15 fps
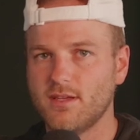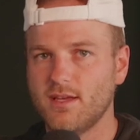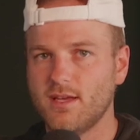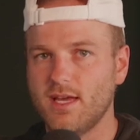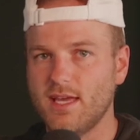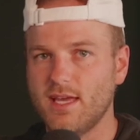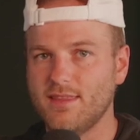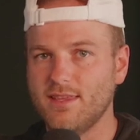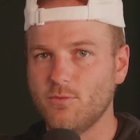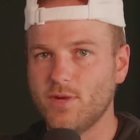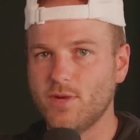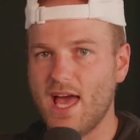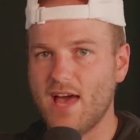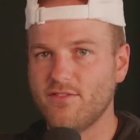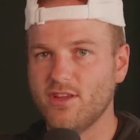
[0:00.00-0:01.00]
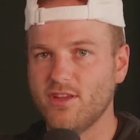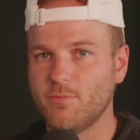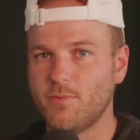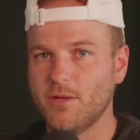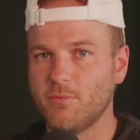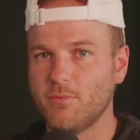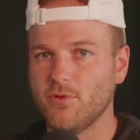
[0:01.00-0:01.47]
And then we have other
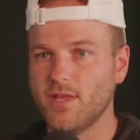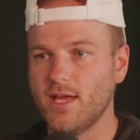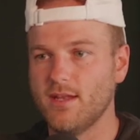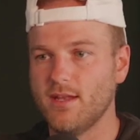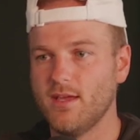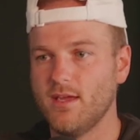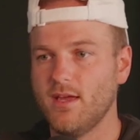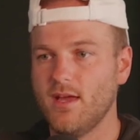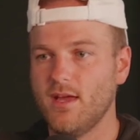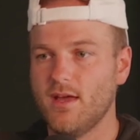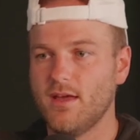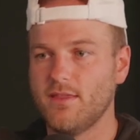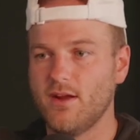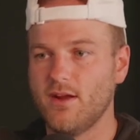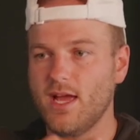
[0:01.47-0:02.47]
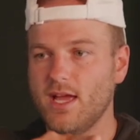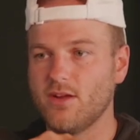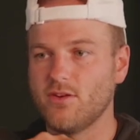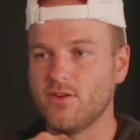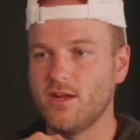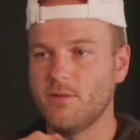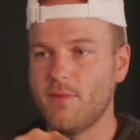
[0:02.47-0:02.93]
people that they're
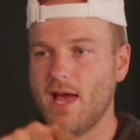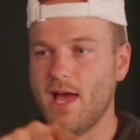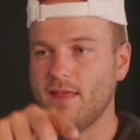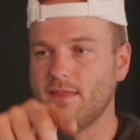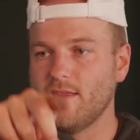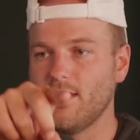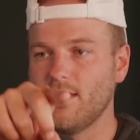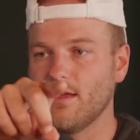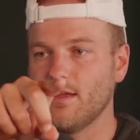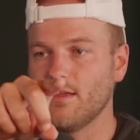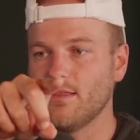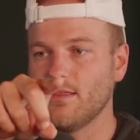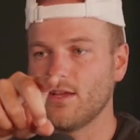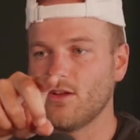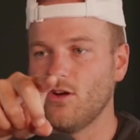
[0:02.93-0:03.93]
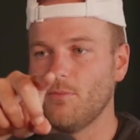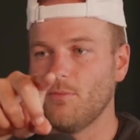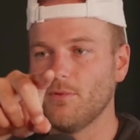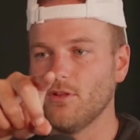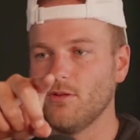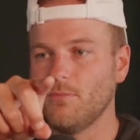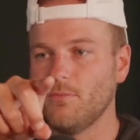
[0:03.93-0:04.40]
angry, they're mad, then they go up a
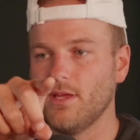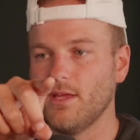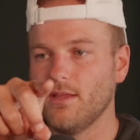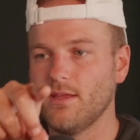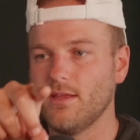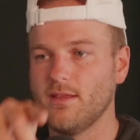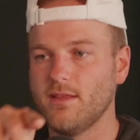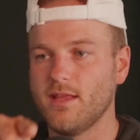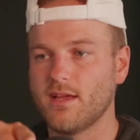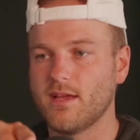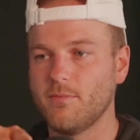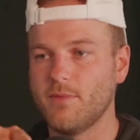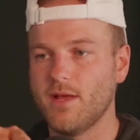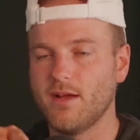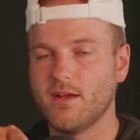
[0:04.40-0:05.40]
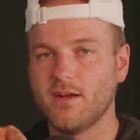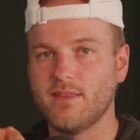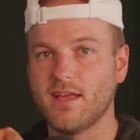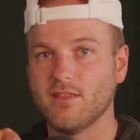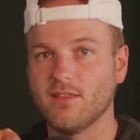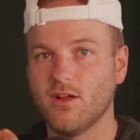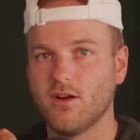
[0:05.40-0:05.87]
little bit, and then they come down here and
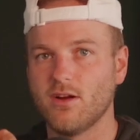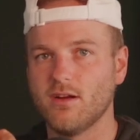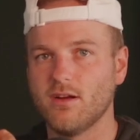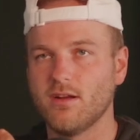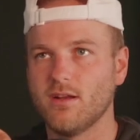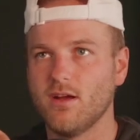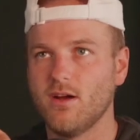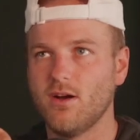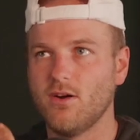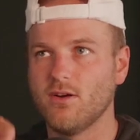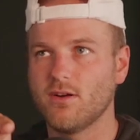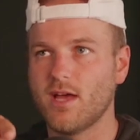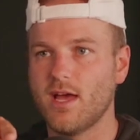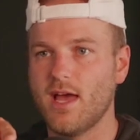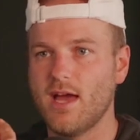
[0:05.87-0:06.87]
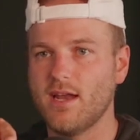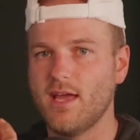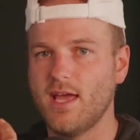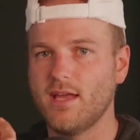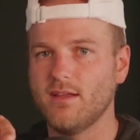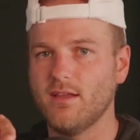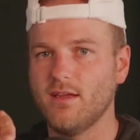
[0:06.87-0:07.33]
they learn, how to
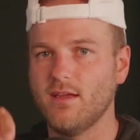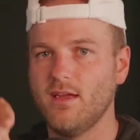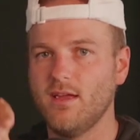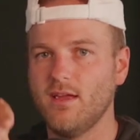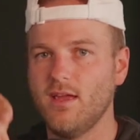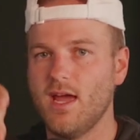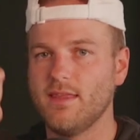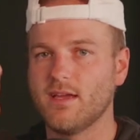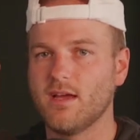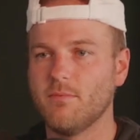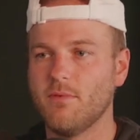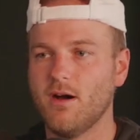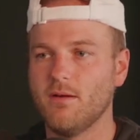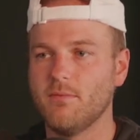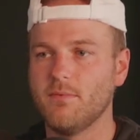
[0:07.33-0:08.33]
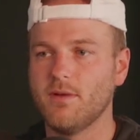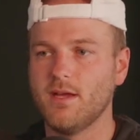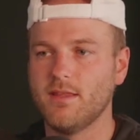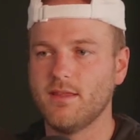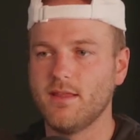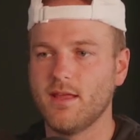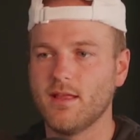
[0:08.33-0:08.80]
handle it. And they come up,
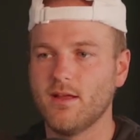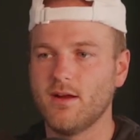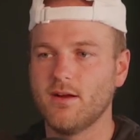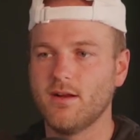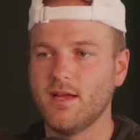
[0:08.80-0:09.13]
and then they learn.